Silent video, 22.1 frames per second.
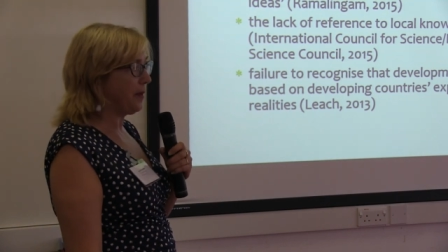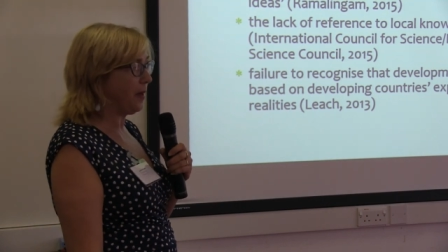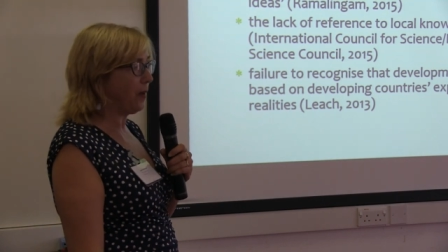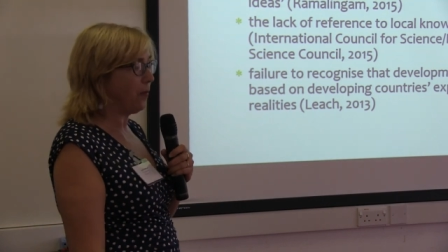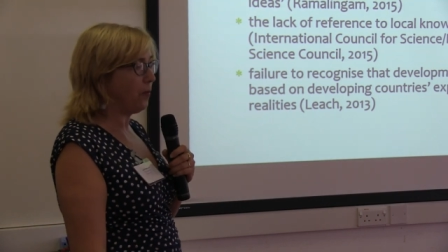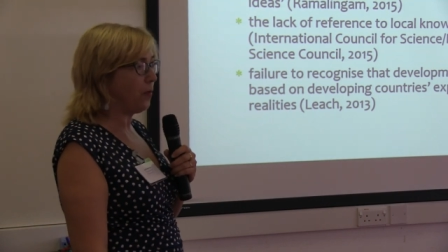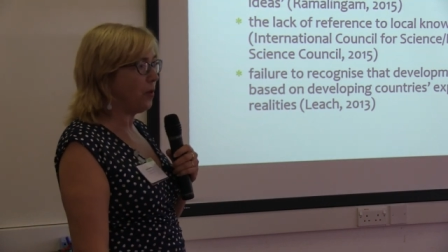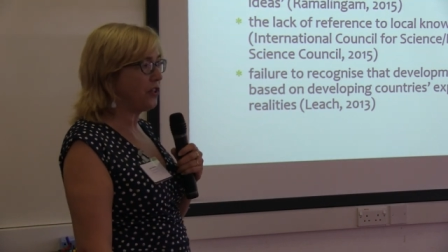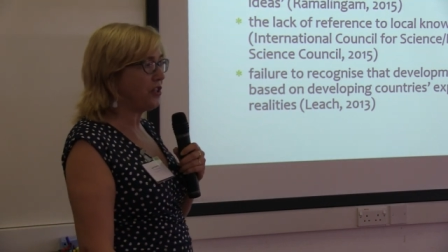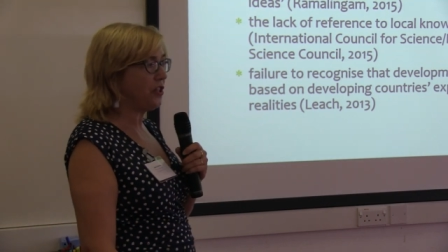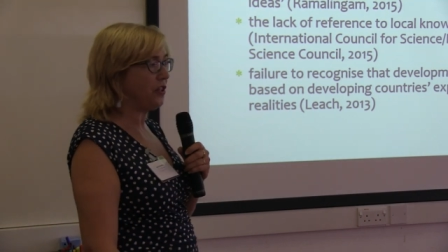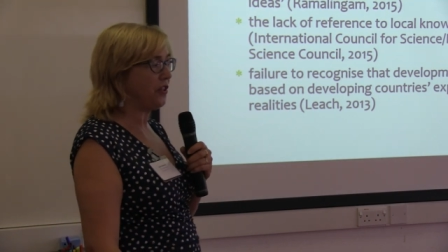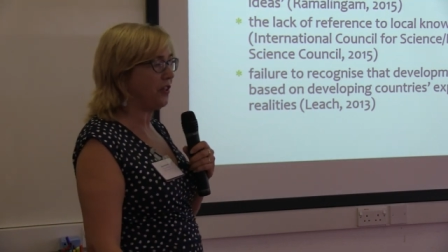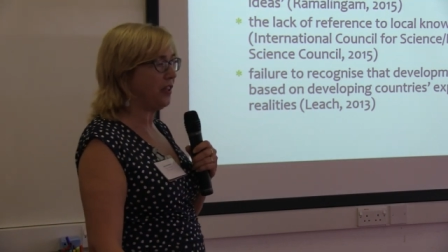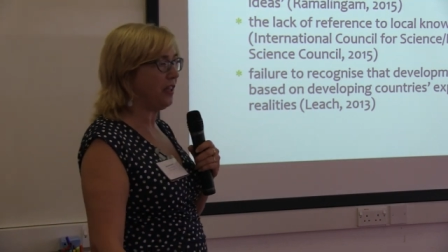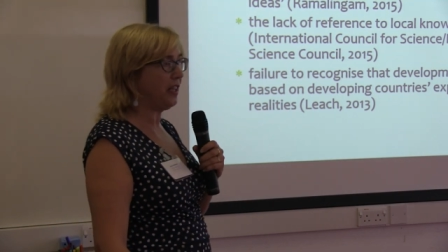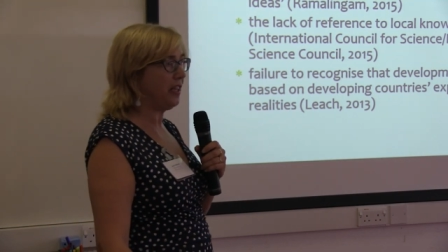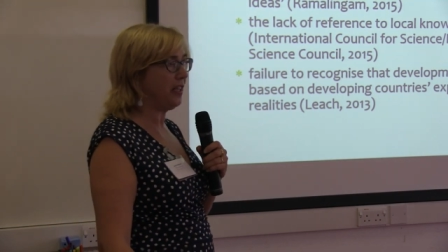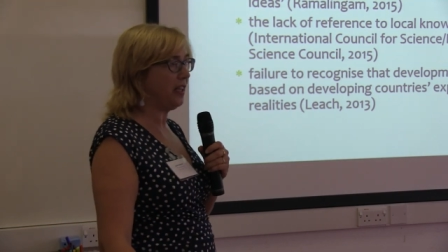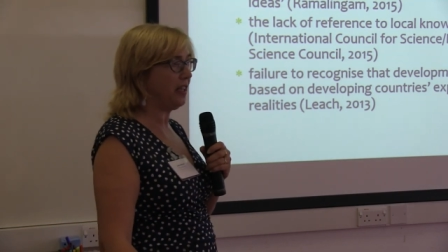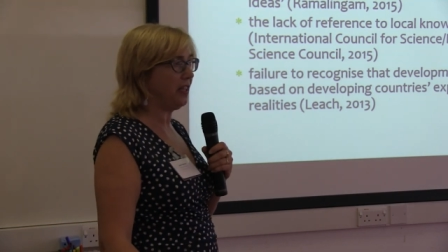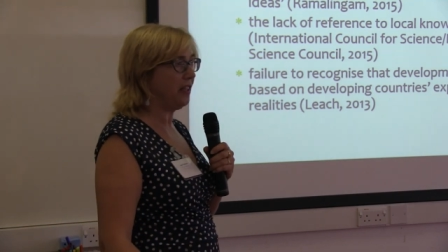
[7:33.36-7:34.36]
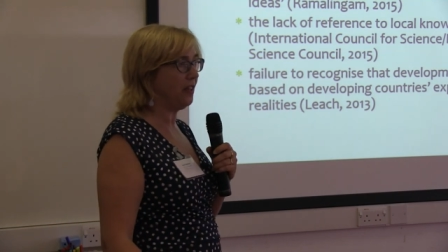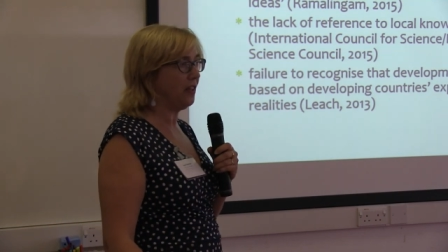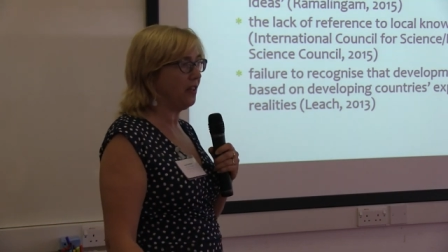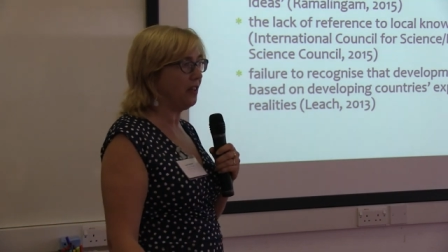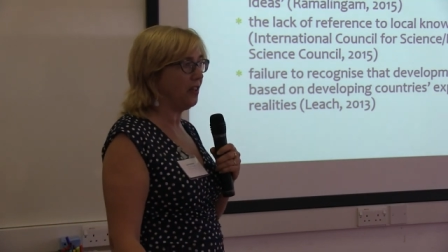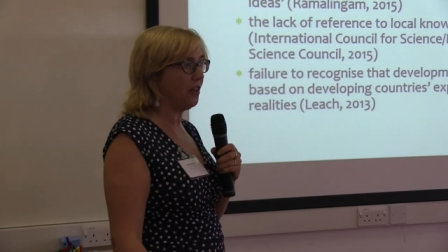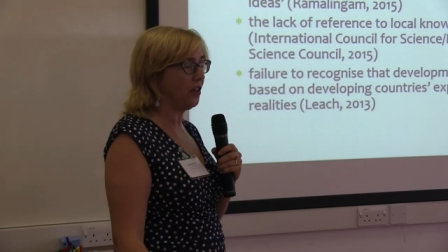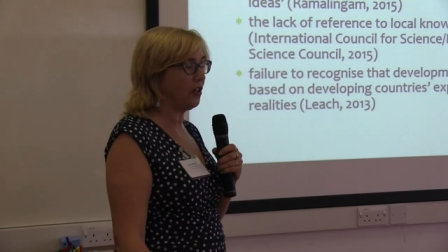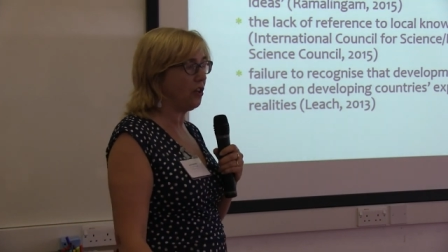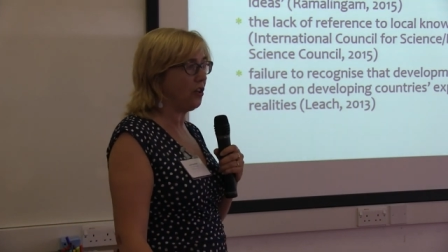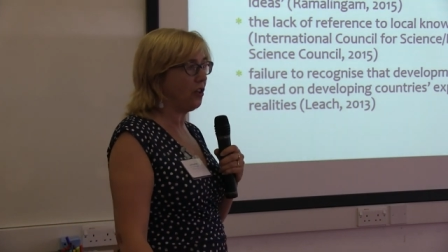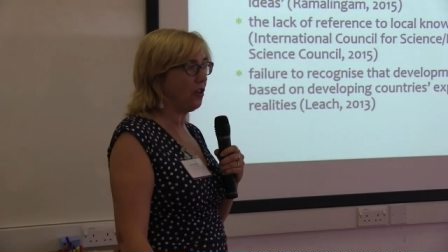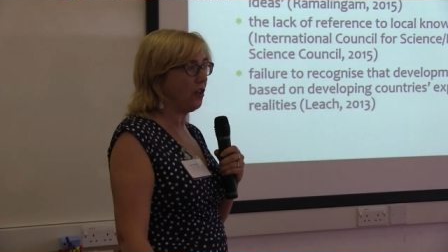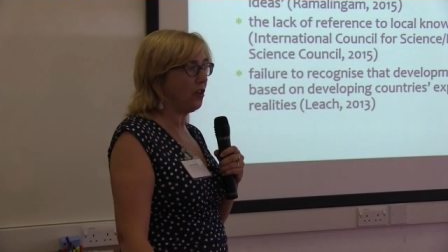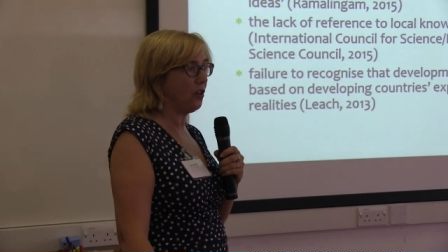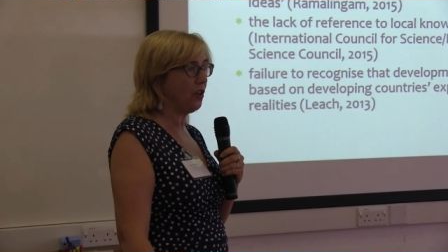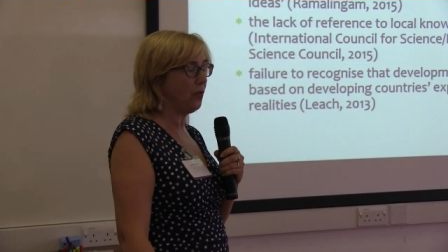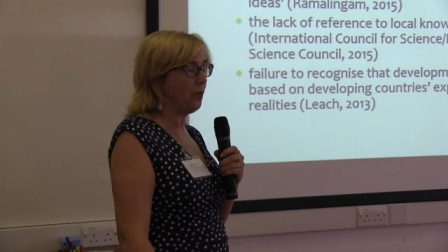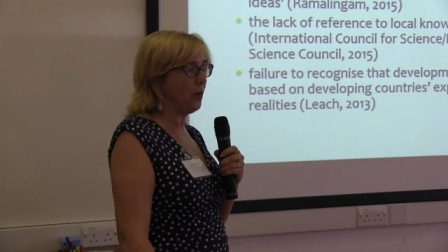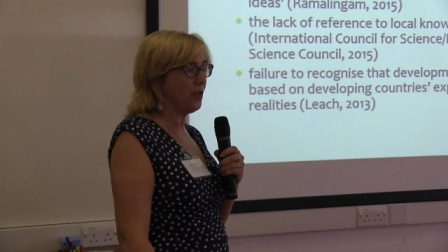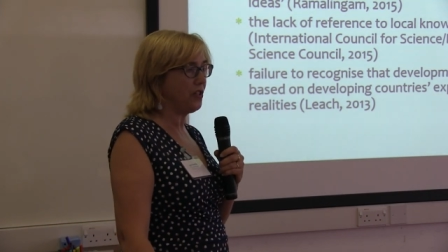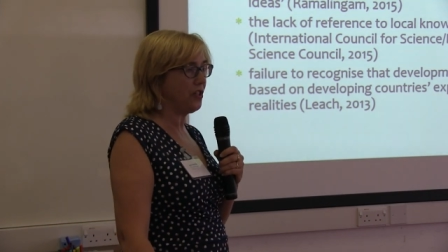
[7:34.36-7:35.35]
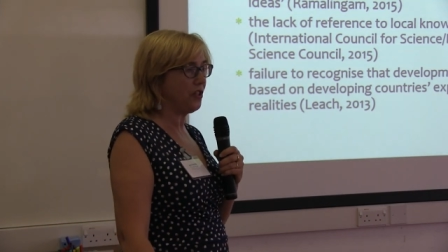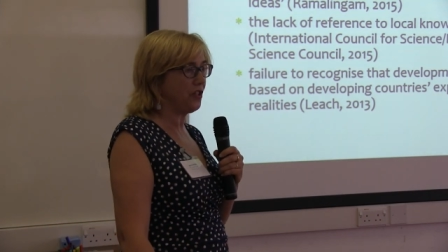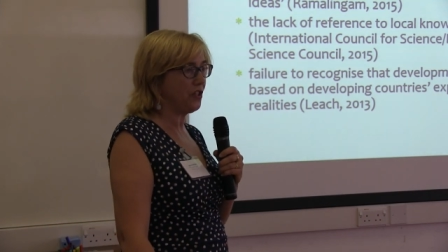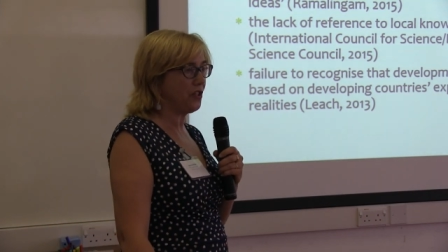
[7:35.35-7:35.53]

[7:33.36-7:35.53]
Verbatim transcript: about what are the what